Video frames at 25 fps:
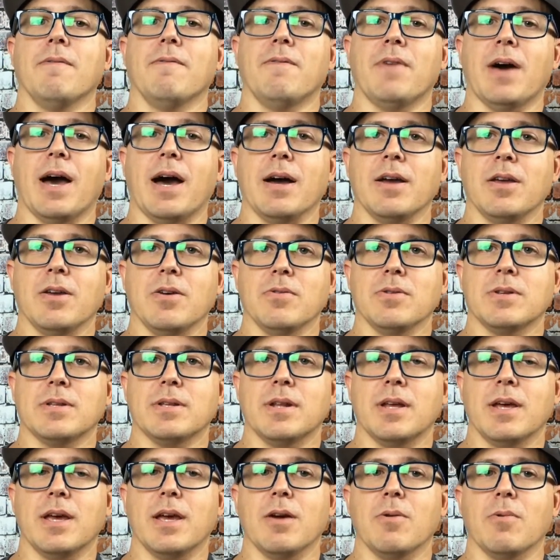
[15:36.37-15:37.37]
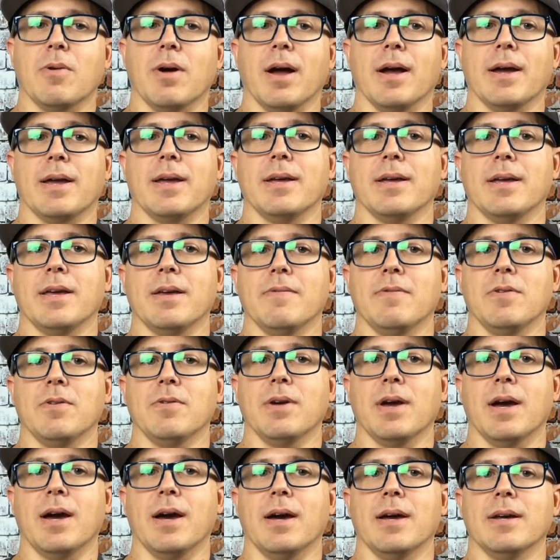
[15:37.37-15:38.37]
value today where I can give you
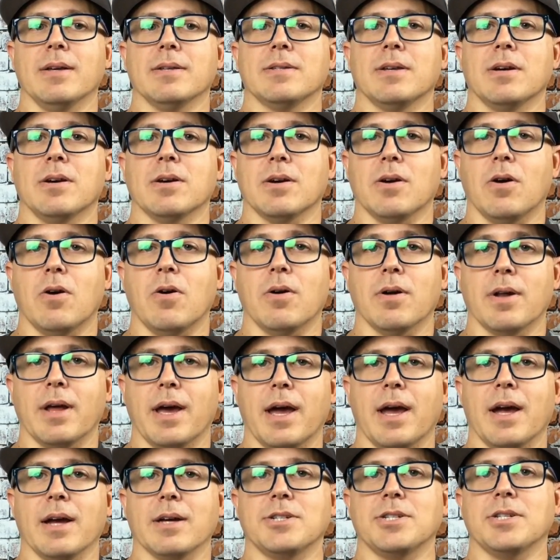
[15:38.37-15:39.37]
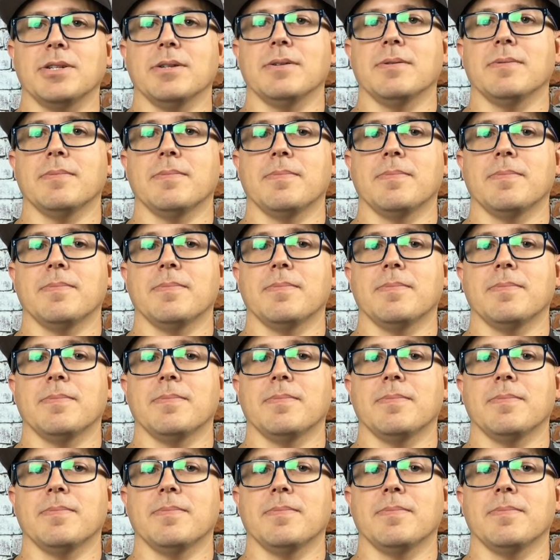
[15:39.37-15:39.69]
guys a call to action.